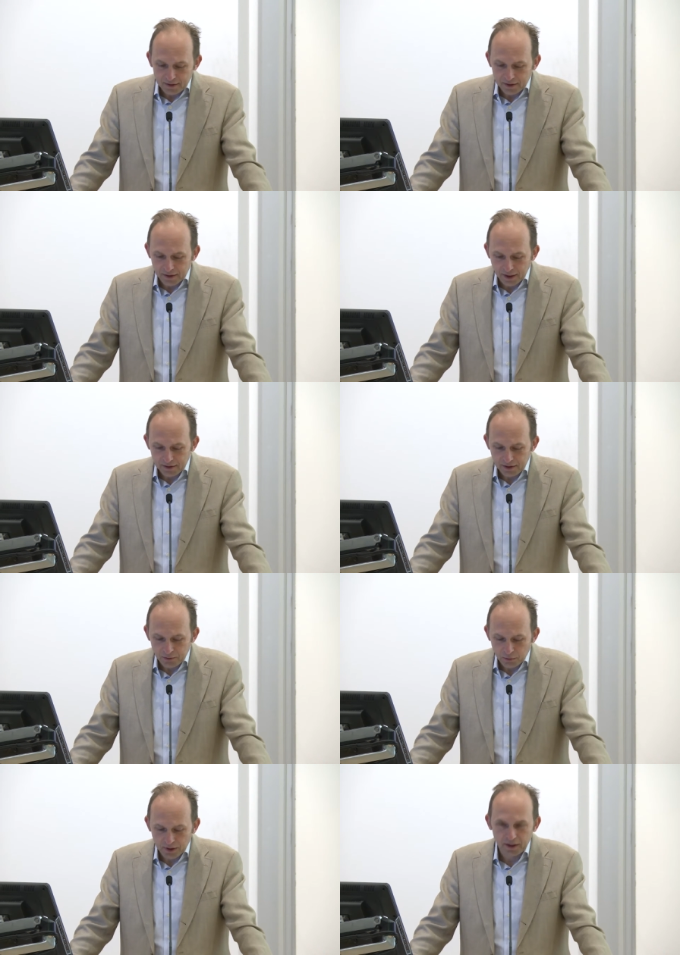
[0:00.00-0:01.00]

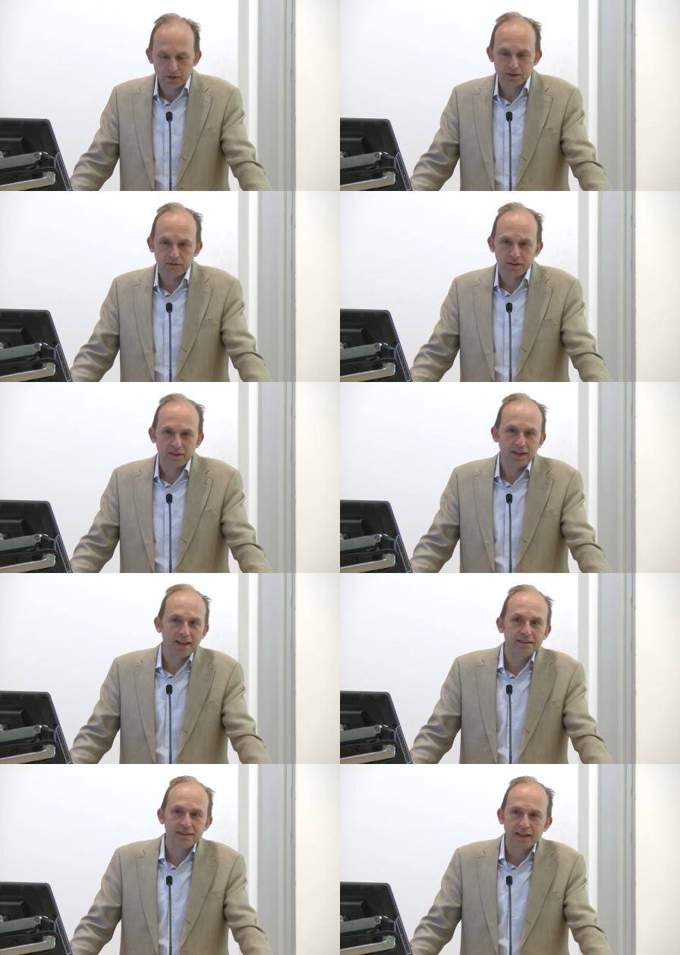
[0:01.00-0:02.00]
1919 were years of
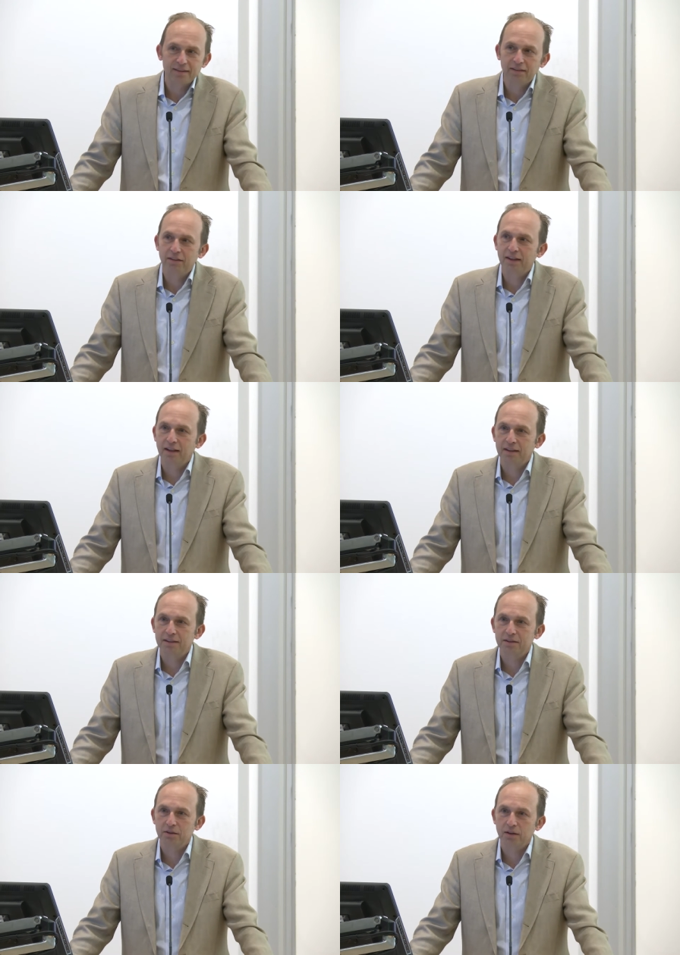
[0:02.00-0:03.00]
intense activity on this
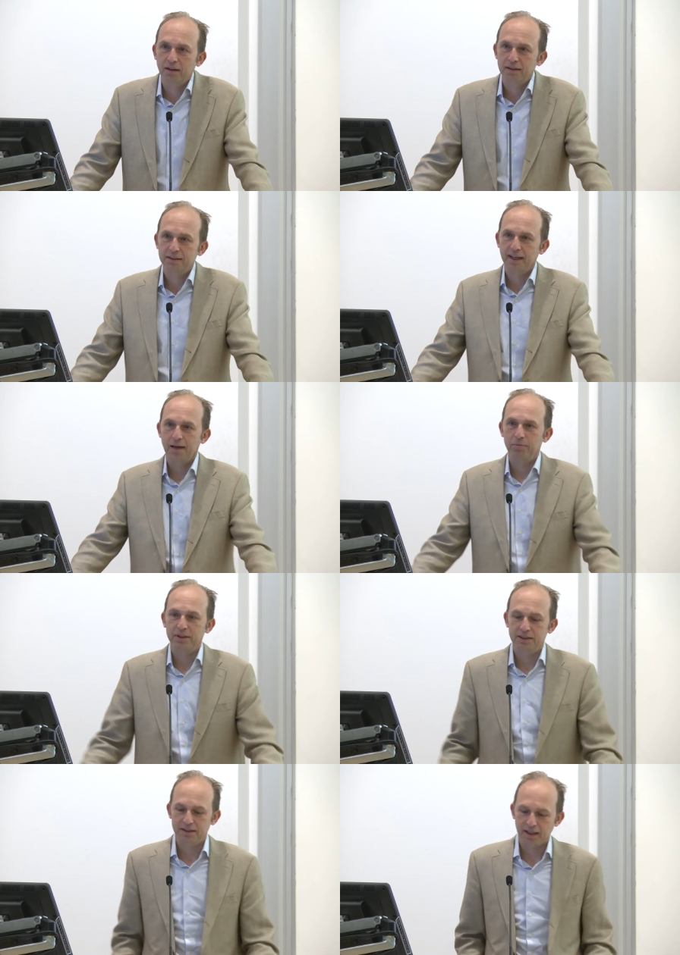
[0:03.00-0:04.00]
on this
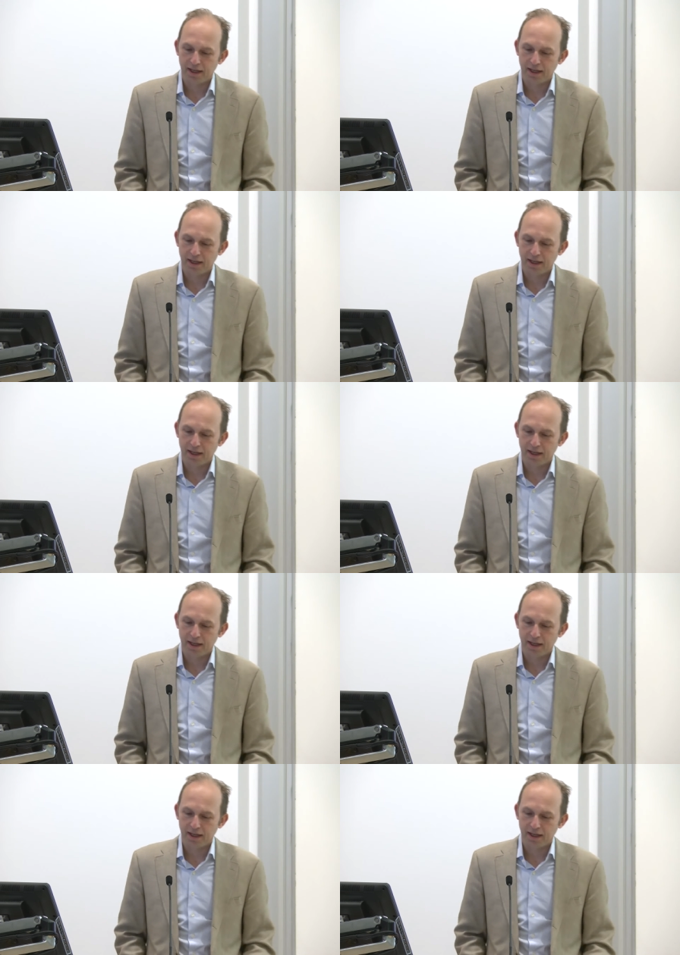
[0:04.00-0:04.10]
campus.